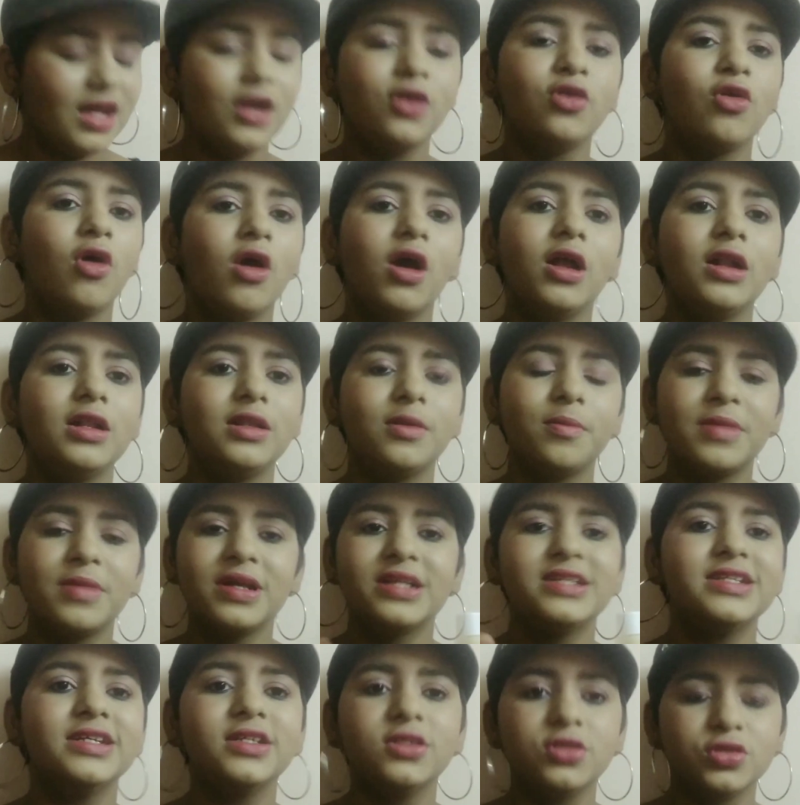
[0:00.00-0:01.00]
They're
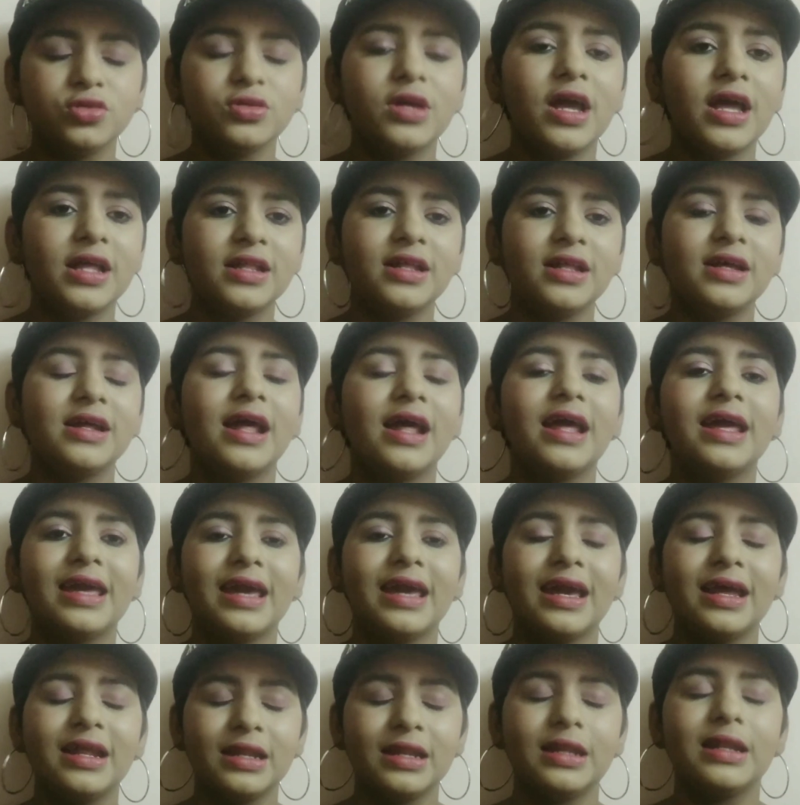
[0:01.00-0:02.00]
not mixing together.
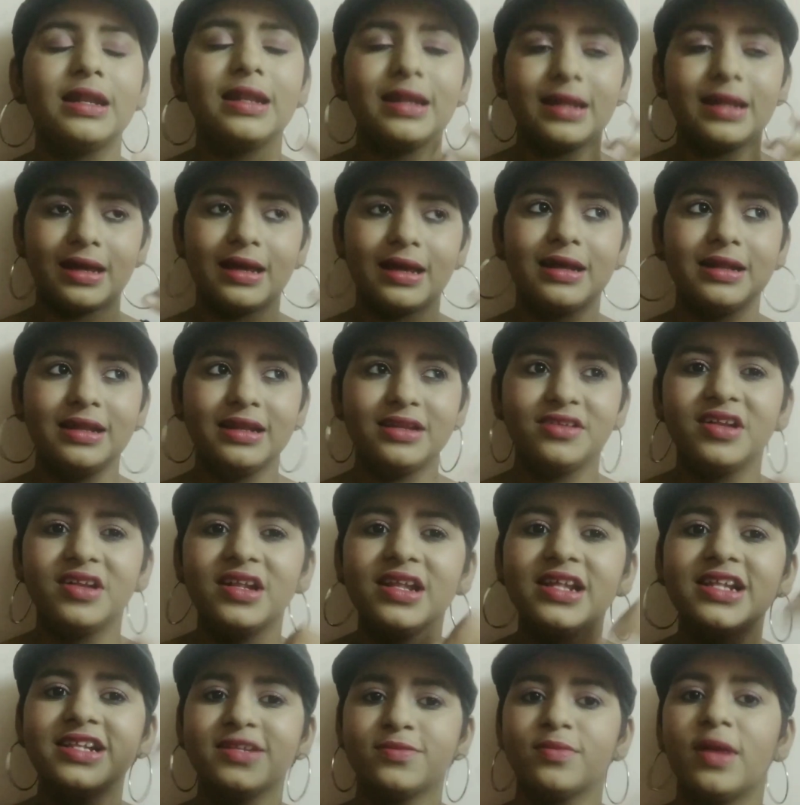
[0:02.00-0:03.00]
I can
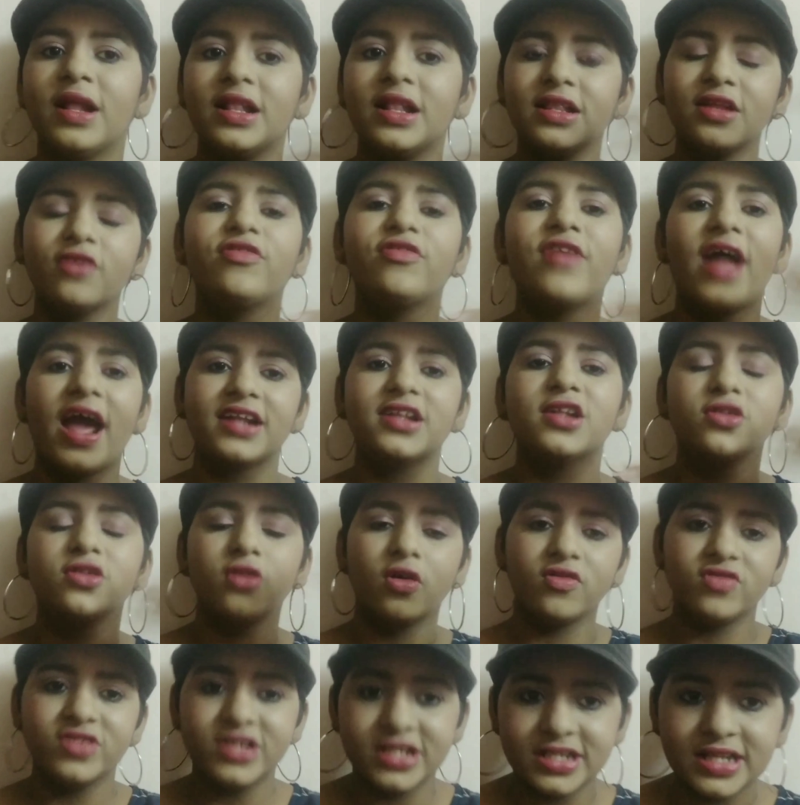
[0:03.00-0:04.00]
literally smell the
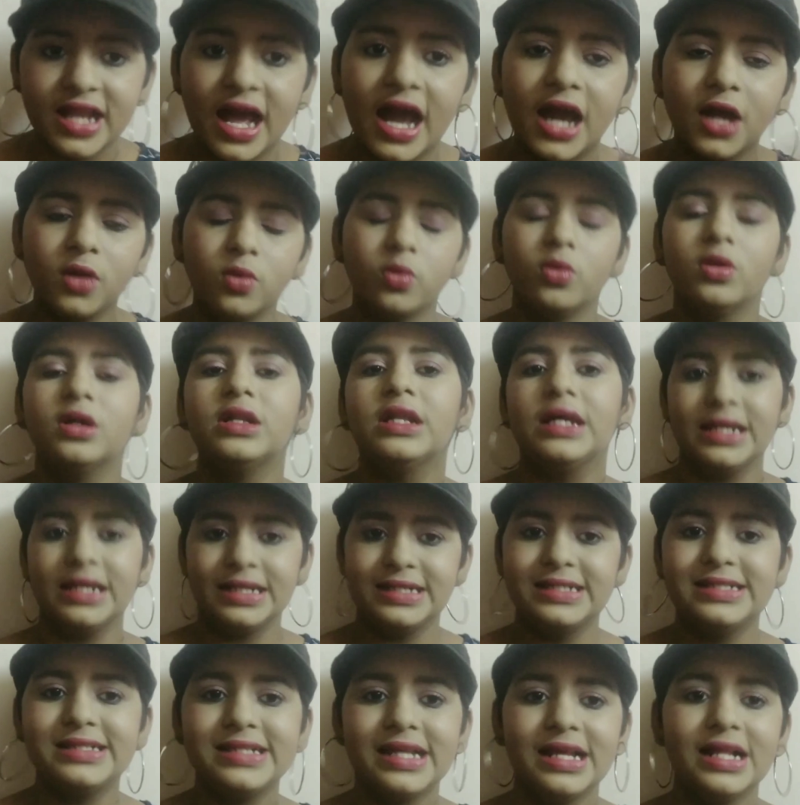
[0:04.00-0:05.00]
fragrance of cedar wood
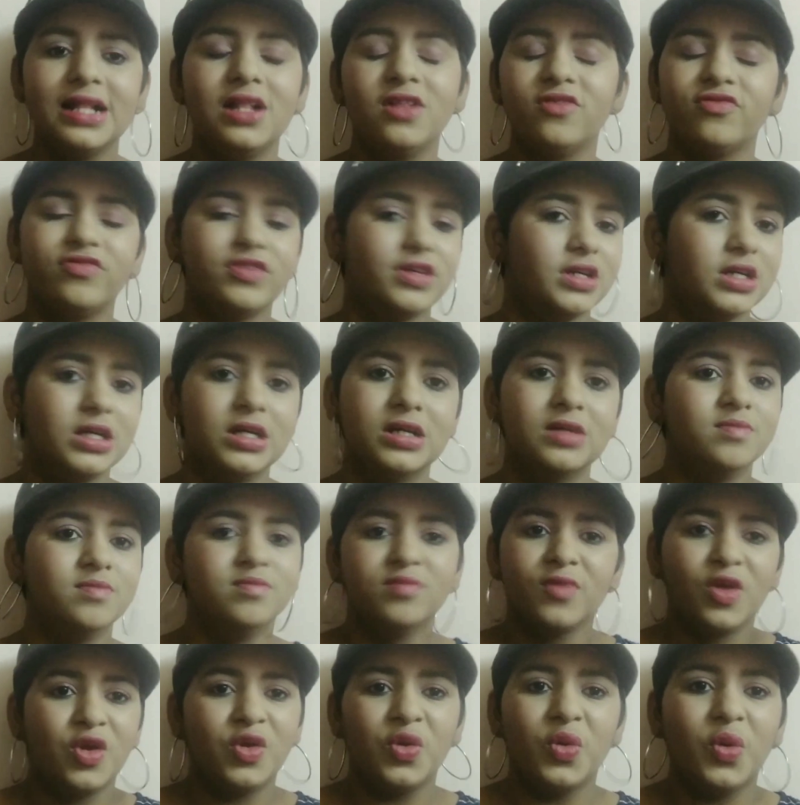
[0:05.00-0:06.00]
itself.
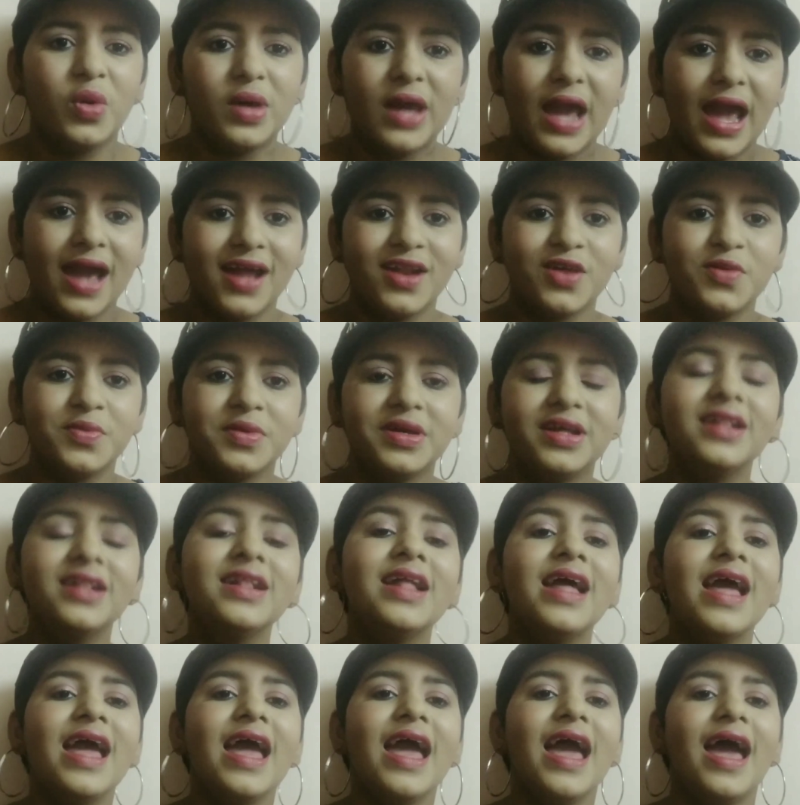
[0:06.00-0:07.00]
No
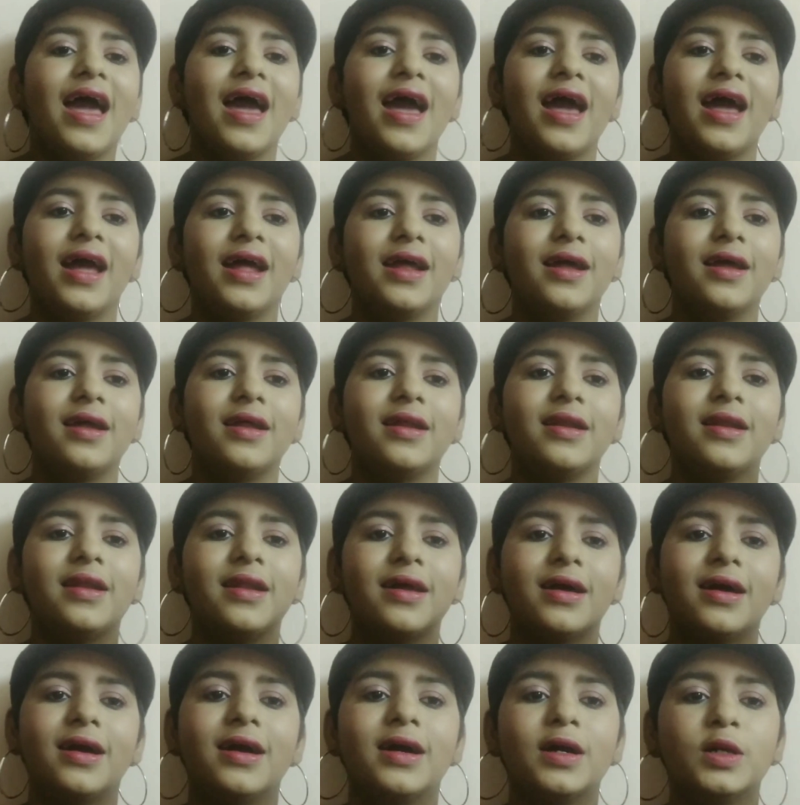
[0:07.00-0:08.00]
caramel,
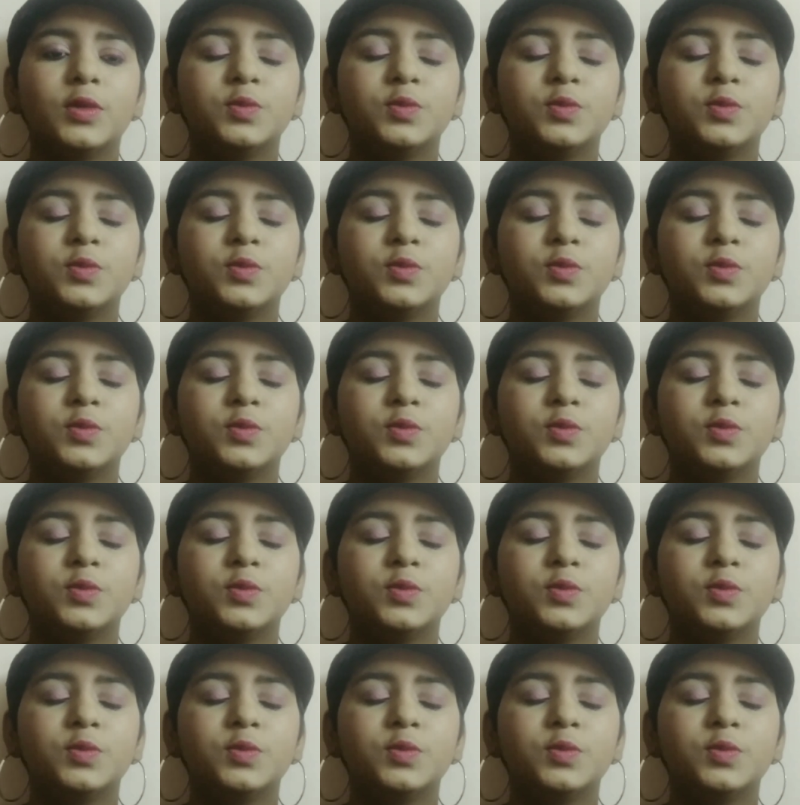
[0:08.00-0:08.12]
and